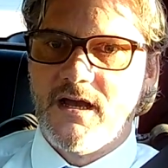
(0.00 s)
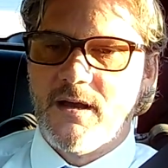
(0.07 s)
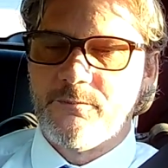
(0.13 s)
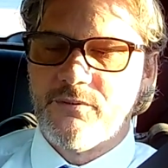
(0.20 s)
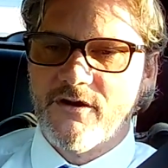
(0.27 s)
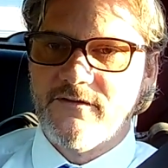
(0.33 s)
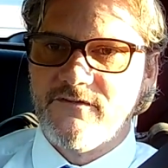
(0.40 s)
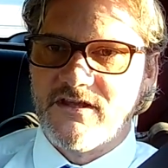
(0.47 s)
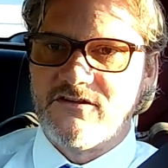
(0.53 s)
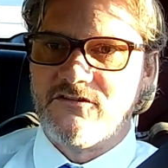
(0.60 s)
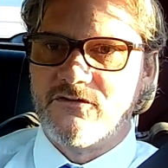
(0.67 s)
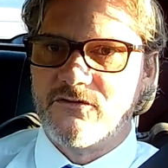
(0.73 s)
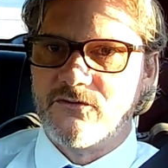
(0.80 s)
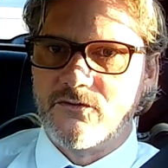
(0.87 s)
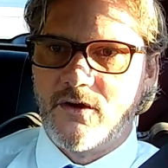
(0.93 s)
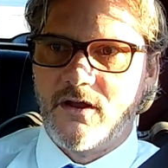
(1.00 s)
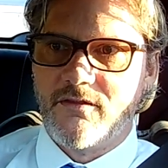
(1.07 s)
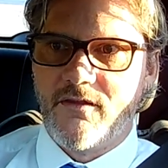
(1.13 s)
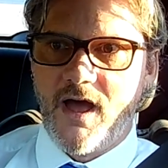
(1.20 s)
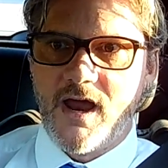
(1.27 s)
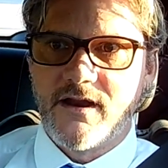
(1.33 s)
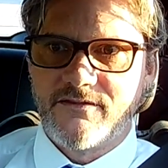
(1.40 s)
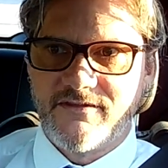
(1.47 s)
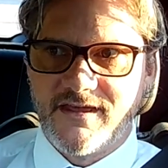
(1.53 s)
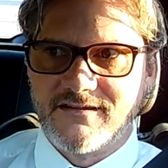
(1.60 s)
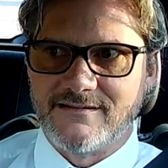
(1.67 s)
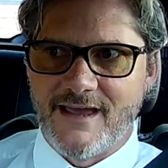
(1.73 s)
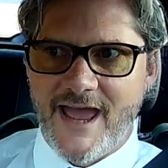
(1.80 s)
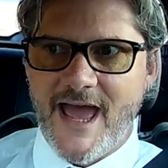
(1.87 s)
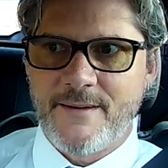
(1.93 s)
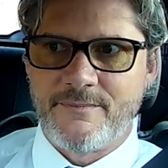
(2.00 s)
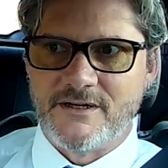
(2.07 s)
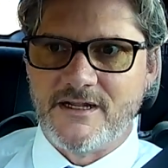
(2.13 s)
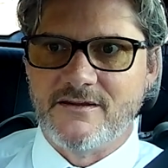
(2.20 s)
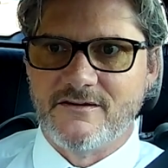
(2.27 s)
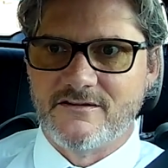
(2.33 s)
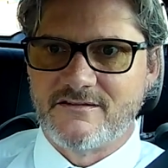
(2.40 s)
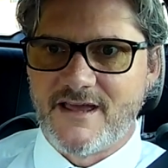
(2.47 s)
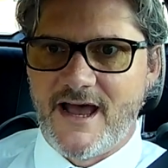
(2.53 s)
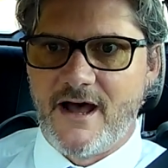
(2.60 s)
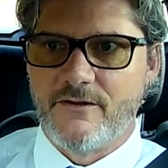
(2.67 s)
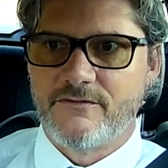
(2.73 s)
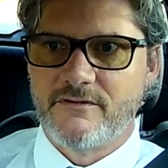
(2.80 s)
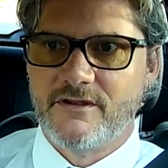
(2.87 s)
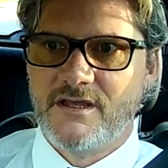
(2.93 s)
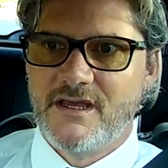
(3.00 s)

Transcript: privy to a lot of things that happened in the South.